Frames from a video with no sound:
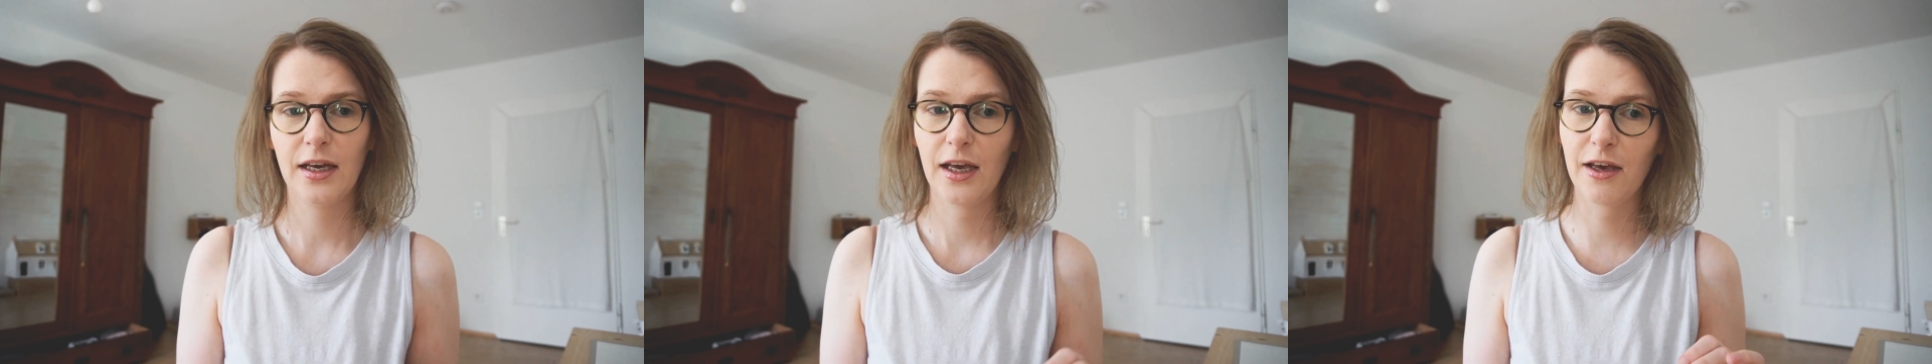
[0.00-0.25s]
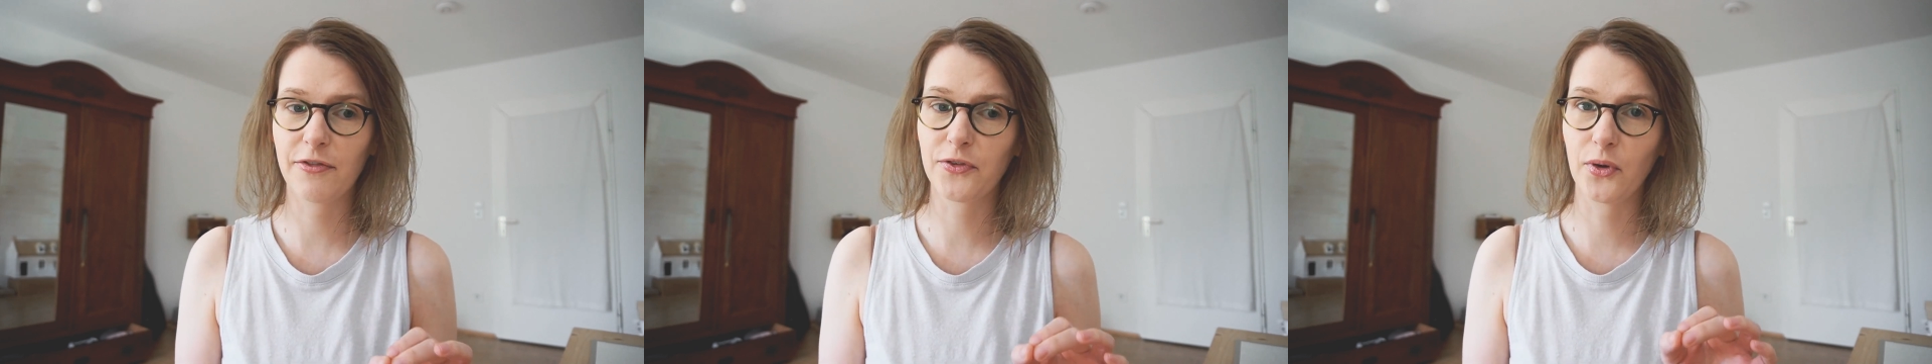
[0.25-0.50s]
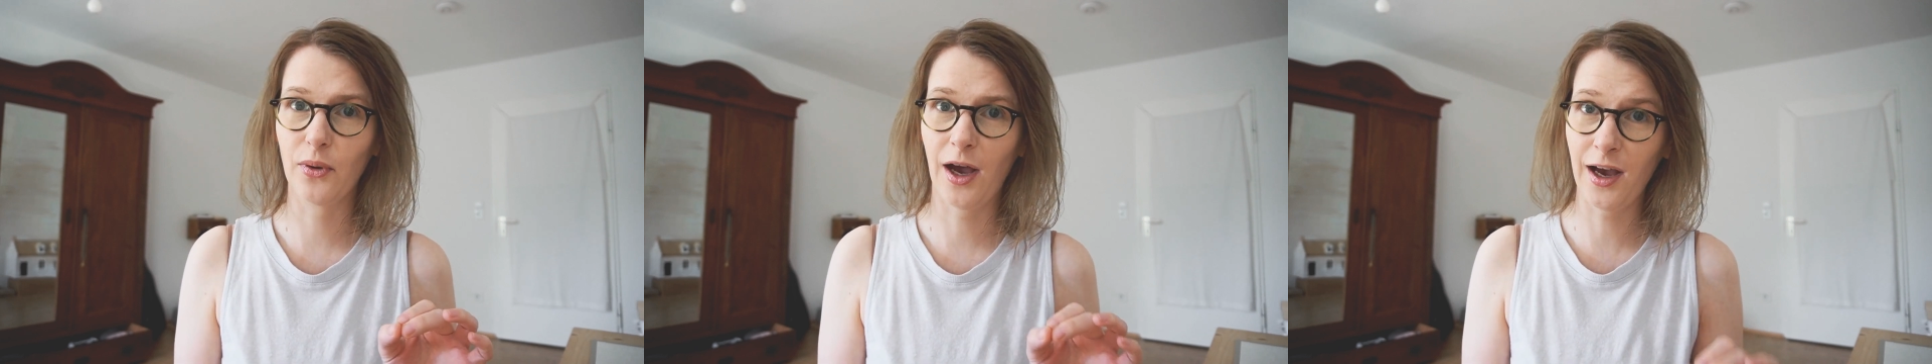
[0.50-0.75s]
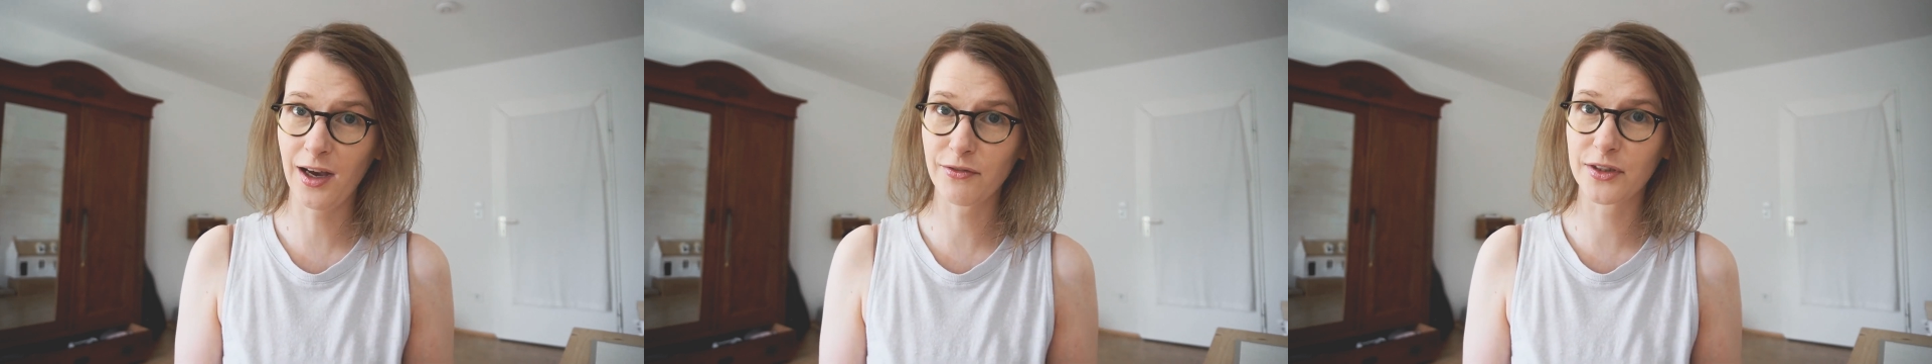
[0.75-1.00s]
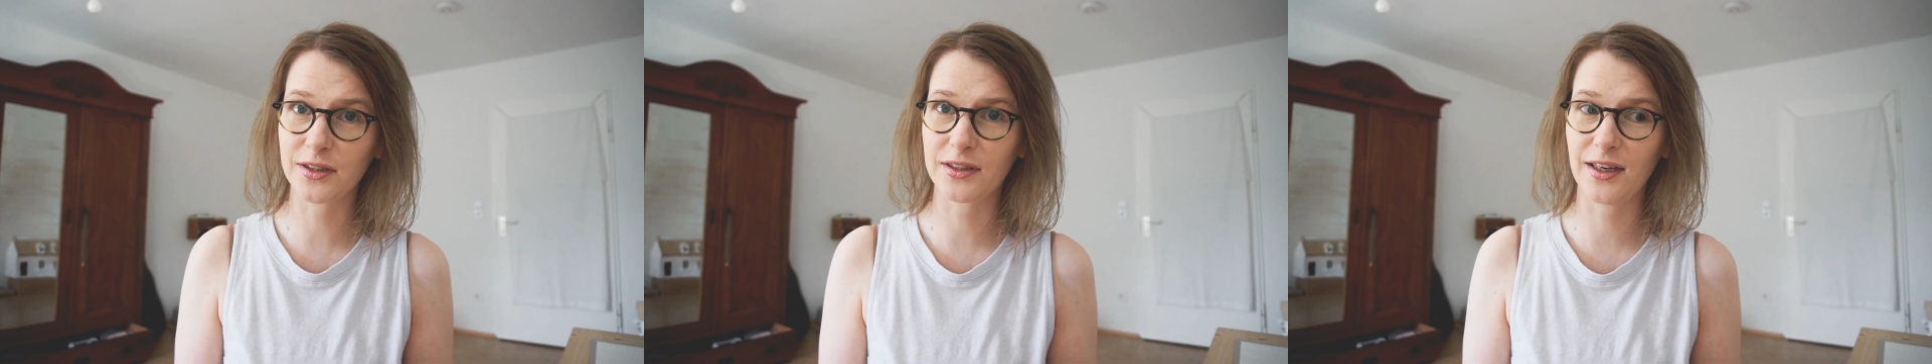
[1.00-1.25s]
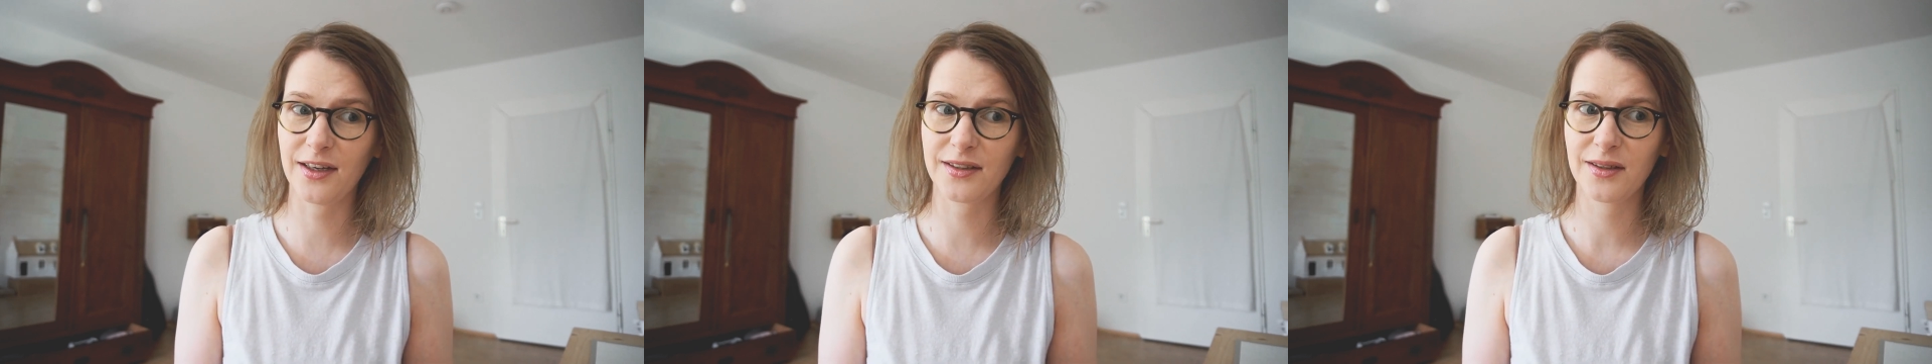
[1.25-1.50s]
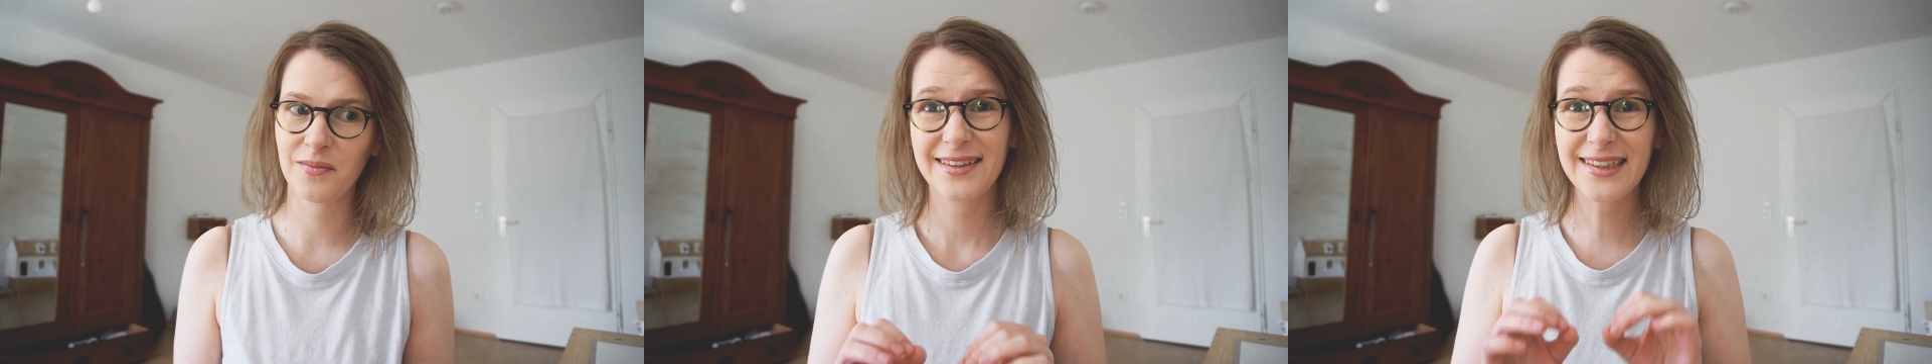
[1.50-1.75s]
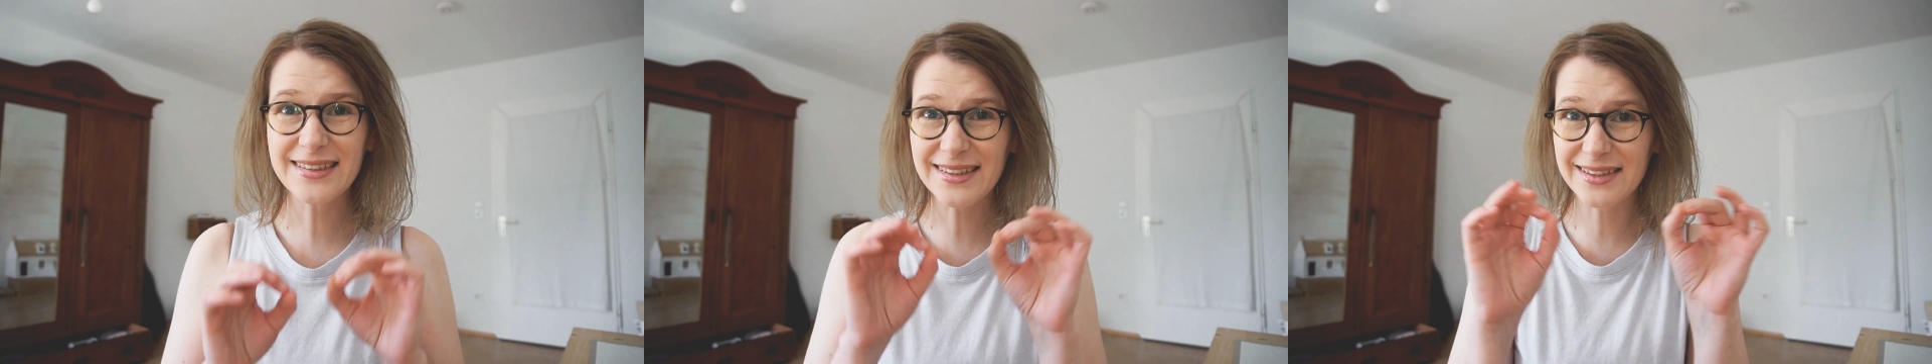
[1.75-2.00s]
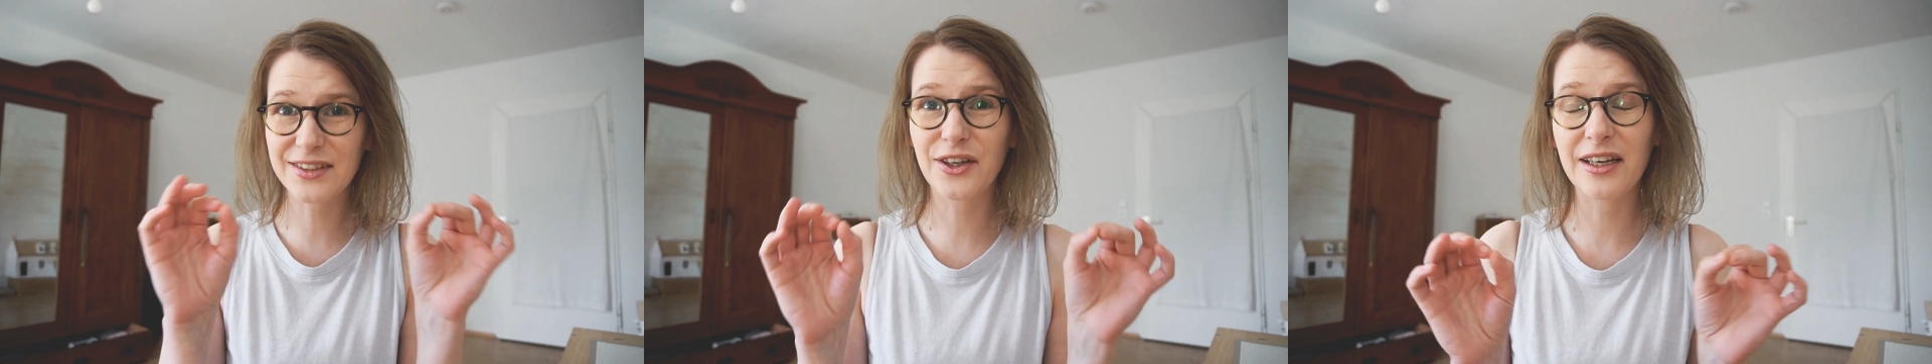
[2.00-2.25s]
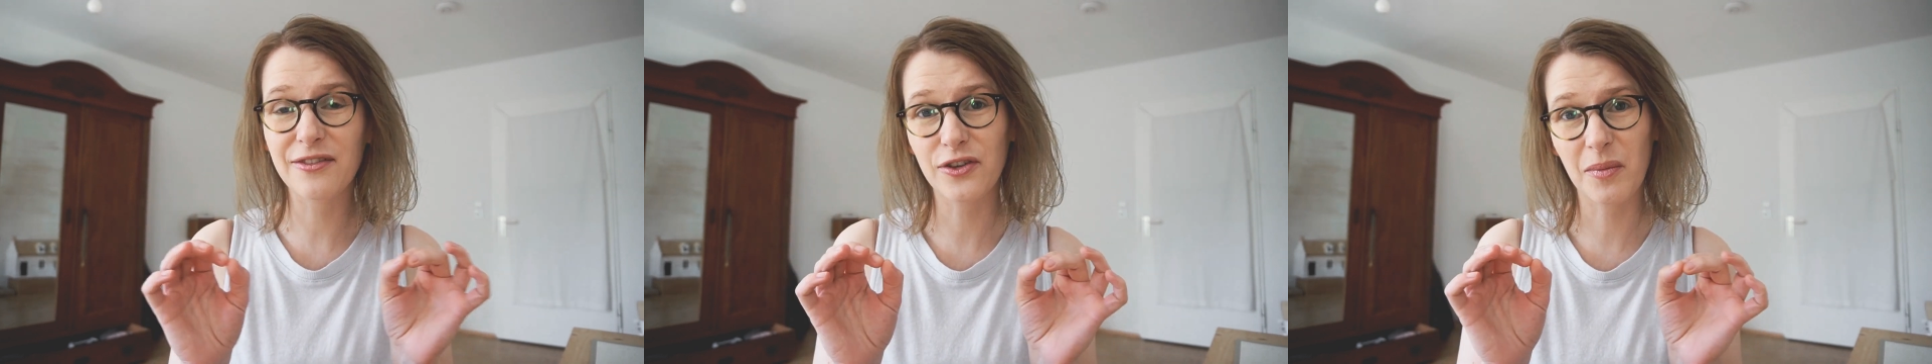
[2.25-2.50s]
If you haven't yet, this is your hint